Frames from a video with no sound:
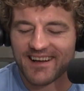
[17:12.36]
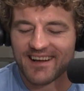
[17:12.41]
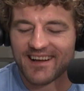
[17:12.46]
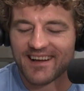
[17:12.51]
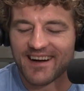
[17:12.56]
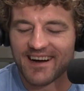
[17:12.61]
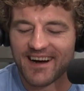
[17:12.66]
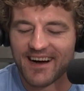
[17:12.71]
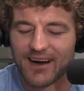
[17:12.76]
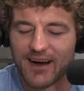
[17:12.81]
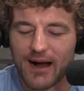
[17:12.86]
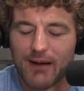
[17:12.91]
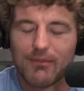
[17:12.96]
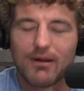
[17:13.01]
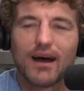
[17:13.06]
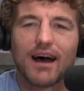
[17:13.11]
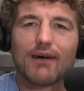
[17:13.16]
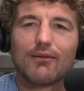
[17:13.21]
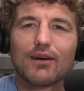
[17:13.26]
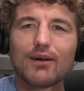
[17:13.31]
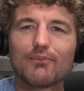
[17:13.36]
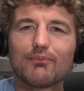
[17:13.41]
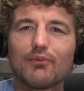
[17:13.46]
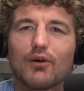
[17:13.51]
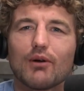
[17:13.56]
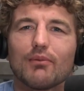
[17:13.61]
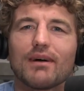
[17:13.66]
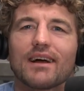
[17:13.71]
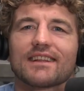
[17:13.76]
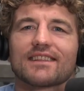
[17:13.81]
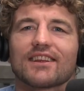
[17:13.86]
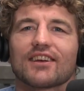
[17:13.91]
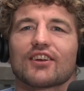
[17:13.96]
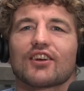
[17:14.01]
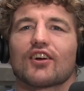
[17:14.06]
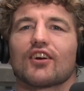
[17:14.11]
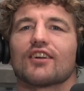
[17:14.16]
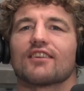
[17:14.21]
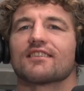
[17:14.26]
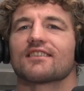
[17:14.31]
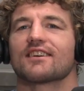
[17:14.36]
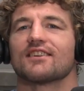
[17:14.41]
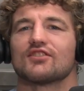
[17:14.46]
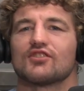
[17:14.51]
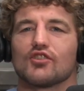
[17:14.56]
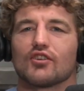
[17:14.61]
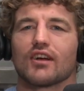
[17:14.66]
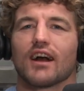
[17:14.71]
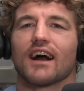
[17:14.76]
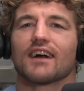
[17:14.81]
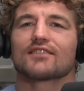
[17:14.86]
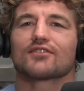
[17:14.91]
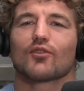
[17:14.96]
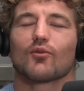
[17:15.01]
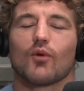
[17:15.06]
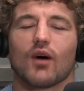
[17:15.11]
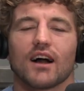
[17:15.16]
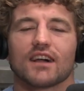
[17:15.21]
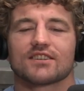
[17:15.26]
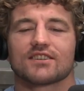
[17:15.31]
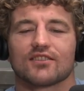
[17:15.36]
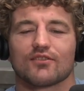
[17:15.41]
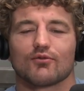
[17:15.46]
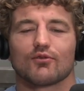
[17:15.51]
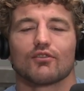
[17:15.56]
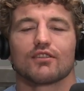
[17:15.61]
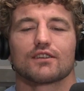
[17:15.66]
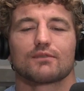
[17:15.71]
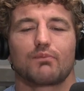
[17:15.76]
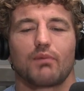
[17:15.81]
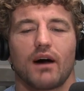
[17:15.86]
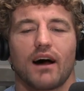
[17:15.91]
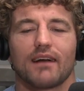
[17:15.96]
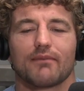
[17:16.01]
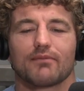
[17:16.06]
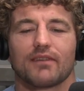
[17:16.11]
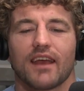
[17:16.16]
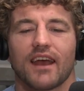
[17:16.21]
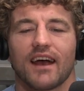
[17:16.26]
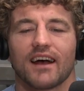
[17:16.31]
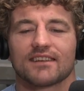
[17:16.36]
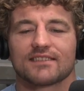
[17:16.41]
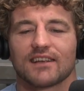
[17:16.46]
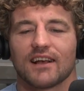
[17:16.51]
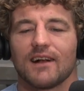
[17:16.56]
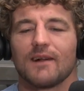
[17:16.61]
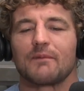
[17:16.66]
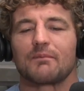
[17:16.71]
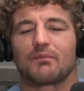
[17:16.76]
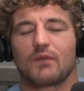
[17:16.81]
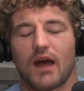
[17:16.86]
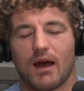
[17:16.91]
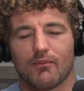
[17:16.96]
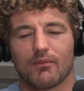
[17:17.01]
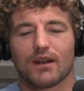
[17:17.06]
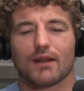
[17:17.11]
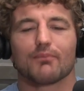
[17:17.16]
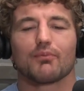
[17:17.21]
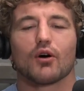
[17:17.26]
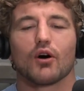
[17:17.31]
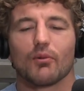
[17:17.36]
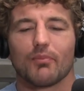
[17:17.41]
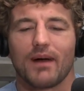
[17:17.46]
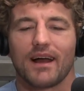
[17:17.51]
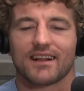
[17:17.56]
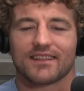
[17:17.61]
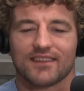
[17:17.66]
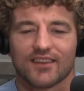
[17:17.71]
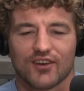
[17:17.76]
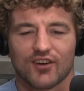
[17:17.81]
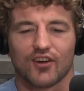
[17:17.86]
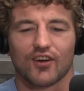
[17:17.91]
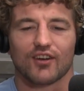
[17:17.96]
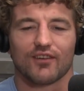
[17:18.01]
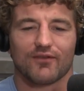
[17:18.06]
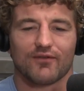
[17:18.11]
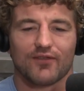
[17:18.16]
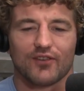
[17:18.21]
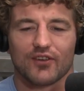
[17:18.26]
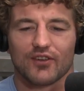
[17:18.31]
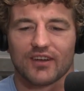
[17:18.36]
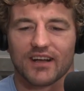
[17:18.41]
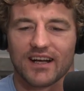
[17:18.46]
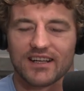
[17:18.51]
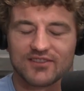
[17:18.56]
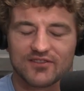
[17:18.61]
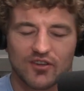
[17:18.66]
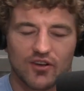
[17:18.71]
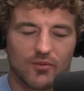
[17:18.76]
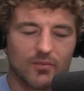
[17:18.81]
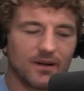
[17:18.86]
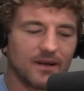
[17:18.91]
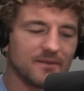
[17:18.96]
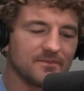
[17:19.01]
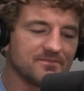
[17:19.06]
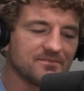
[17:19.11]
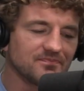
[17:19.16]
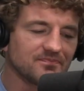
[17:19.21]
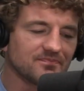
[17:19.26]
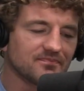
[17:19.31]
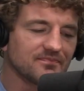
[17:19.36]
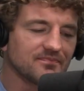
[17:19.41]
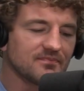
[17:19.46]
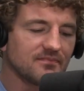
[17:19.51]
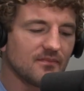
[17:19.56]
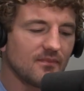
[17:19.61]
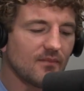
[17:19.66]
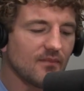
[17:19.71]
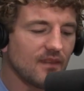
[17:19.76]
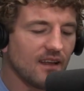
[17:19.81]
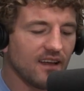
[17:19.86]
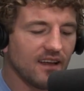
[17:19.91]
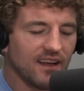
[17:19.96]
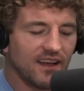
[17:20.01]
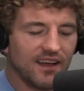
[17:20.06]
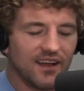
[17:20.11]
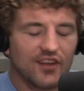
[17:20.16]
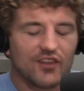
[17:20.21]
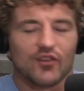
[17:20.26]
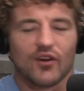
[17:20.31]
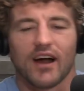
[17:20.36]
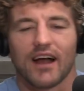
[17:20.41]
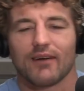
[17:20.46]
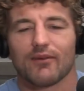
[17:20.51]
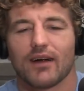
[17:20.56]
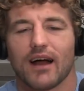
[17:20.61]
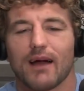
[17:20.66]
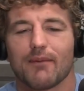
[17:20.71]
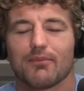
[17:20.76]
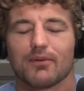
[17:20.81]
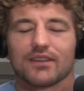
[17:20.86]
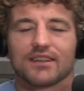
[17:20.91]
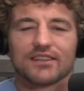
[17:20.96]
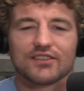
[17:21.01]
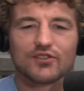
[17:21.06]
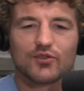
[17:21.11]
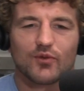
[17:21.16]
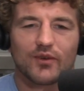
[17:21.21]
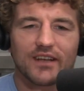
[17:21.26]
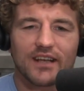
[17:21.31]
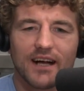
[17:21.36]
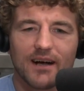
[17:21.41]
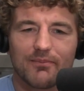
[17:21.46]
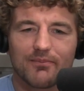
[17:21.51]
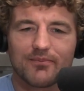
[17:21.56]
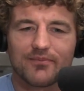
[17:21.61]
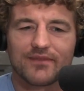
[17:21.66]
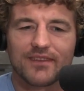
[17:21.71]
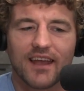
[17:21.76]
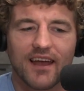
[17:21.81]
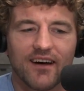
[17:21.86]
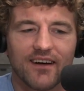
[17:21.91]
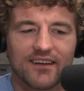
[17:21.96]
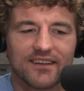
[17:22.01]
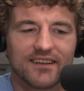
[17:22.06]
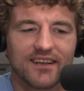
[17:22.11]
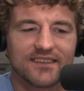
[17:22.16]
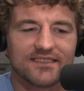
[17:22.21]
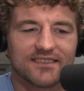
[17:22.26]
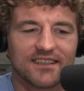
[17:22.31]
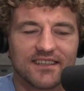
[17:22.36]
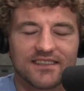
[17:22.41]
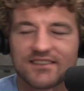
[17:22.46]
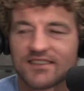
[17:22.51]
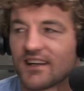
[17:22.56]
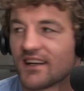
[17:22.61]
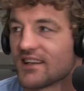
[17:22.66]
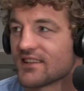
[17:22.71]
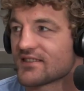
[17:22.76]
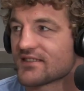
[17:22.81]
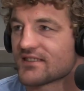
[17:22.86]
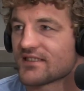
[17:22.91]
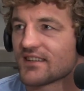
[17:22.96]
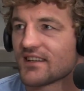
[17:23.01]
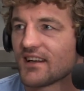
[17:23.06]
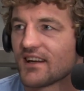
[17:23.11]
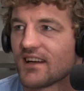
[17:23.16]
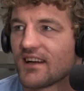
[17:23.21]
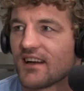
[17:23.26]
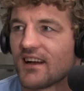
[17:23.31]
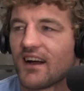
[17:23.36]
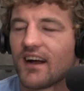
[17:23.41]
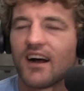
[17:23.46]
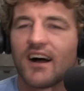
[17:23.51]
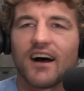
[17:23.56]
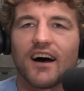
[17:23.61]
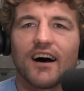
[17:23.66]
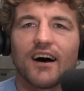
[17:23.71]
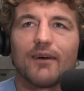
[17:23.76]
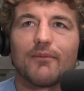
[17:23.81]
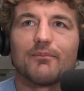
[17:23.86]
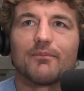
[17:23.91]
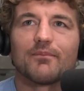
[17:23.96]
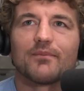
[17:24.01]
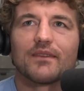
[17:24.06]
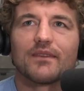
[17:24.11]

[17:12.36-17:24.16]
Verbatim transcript: Yeah. Uh, I'm gonna I'm gonna pull back the curtain because you guys are watching the Rudis podcast. I'm gonna pull back the curtain for you guys a little bit. So I I put this tweet up. Talent doesn't exist. Uh,